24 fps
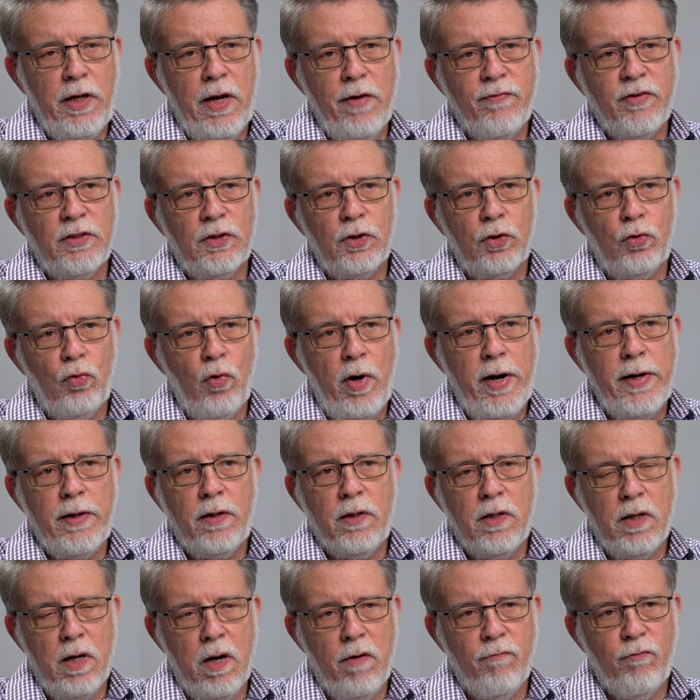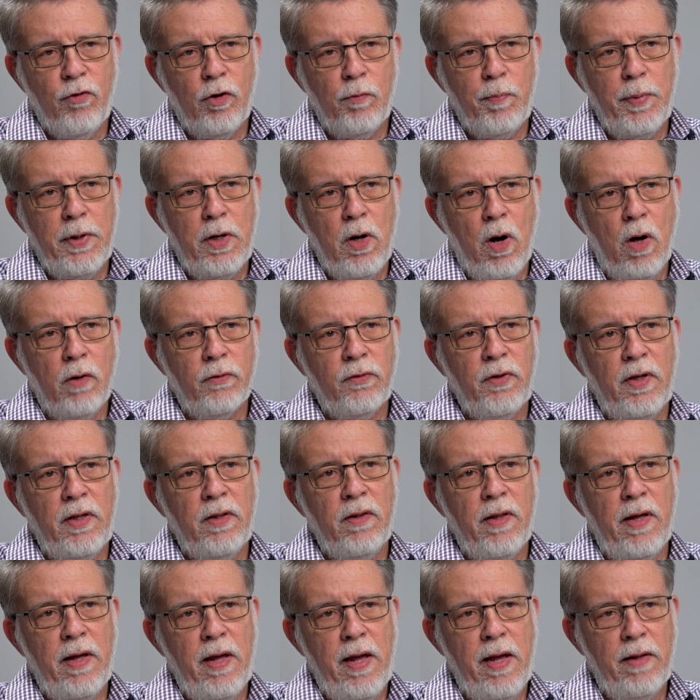give us great comfort because
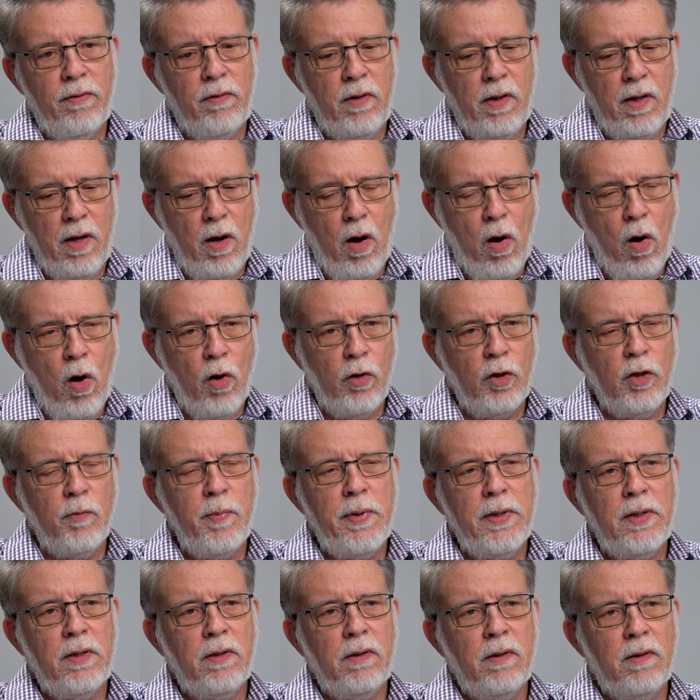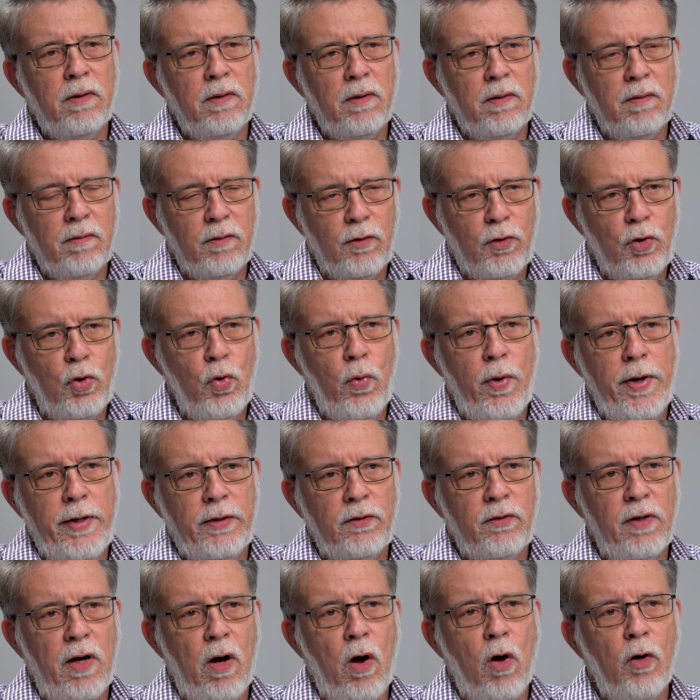in the, at the ultimate
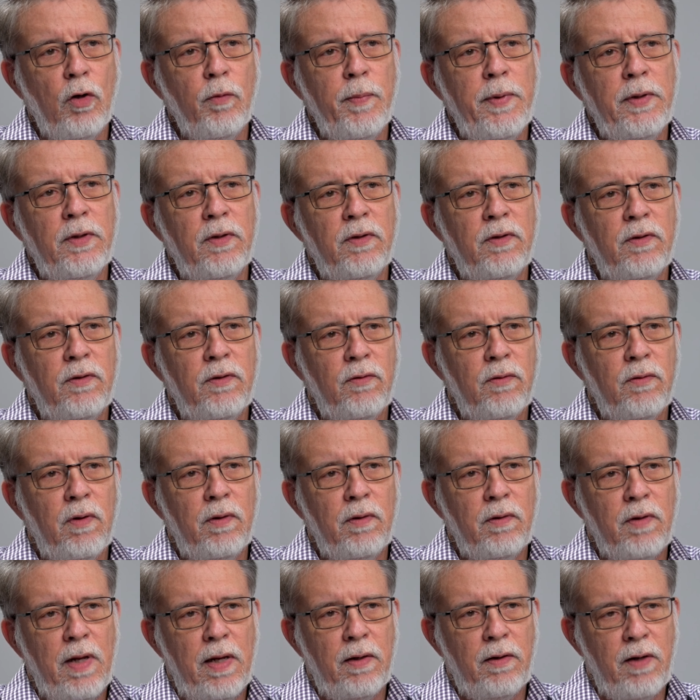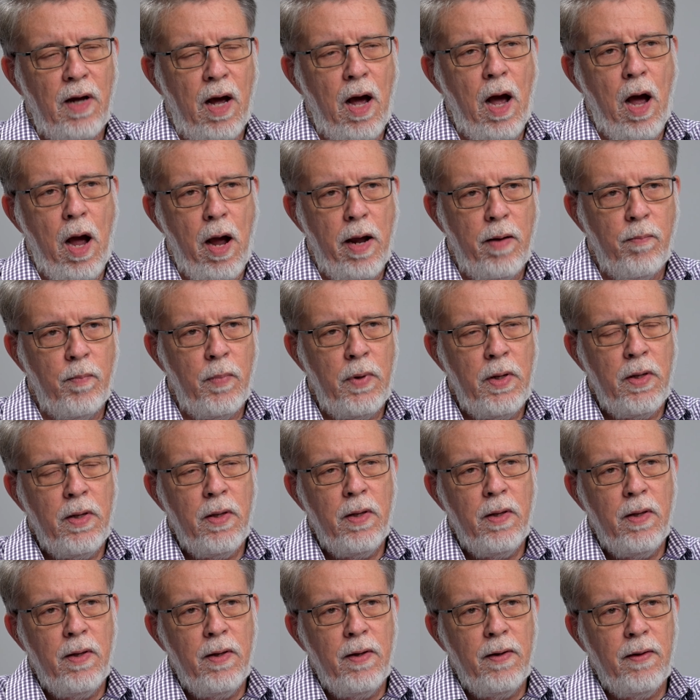doings, the ultimate time,
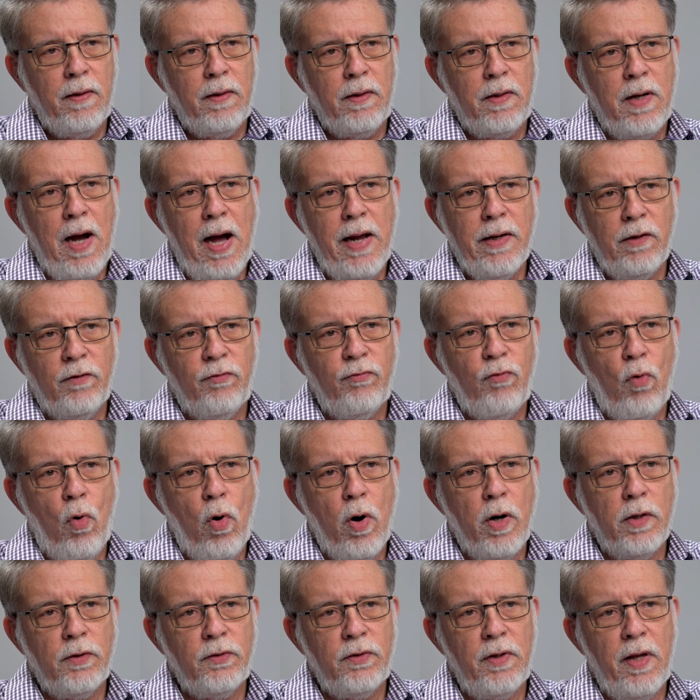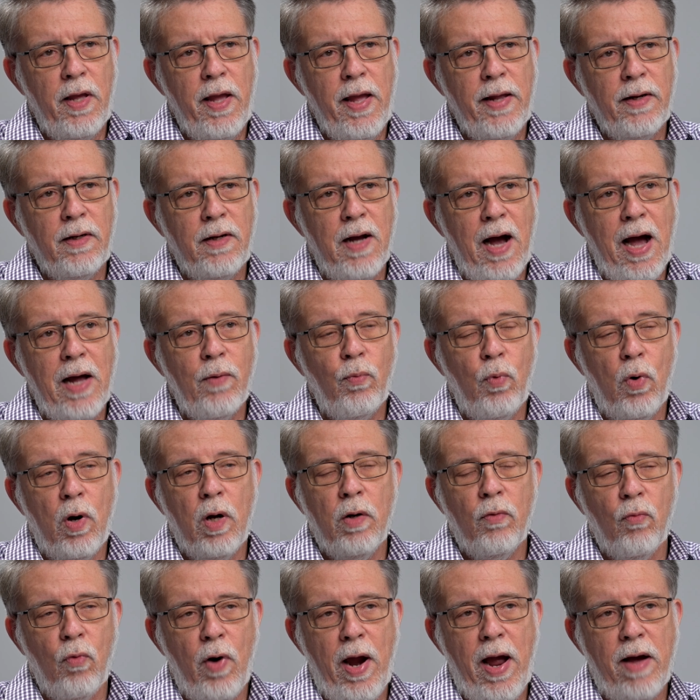God is for us and God will
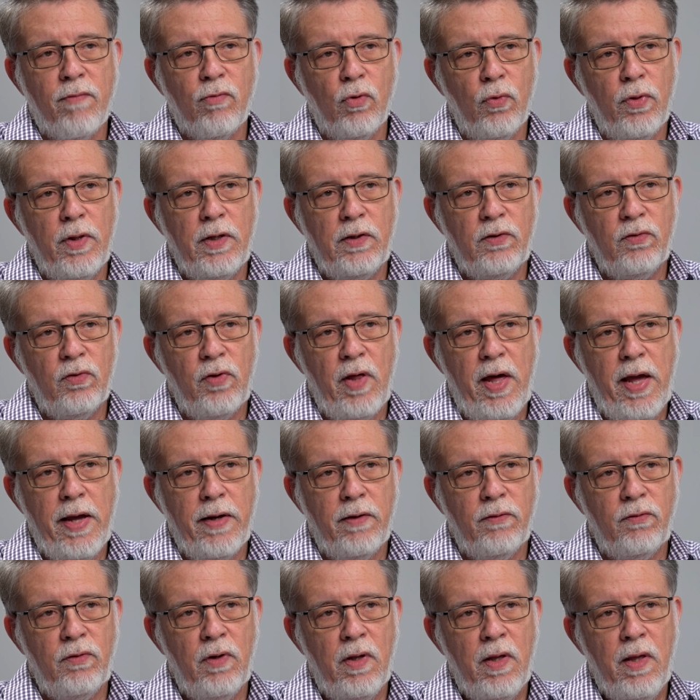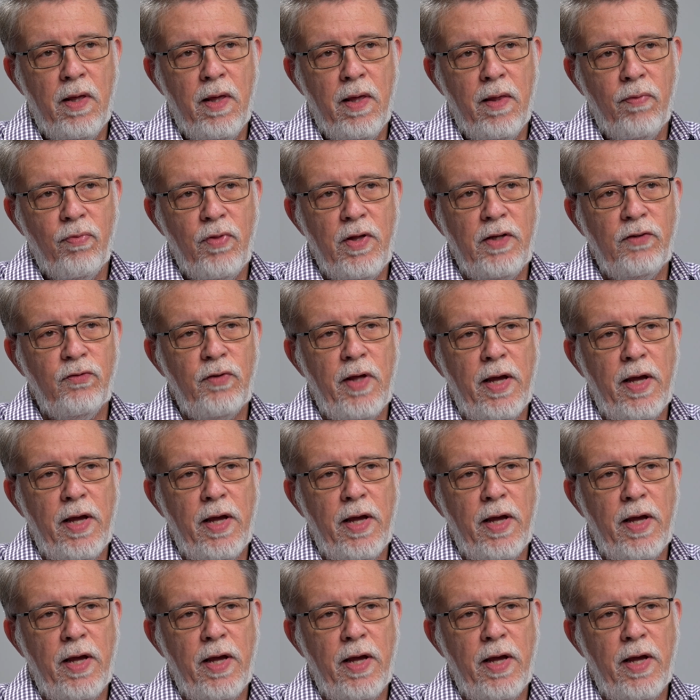unravel these things. These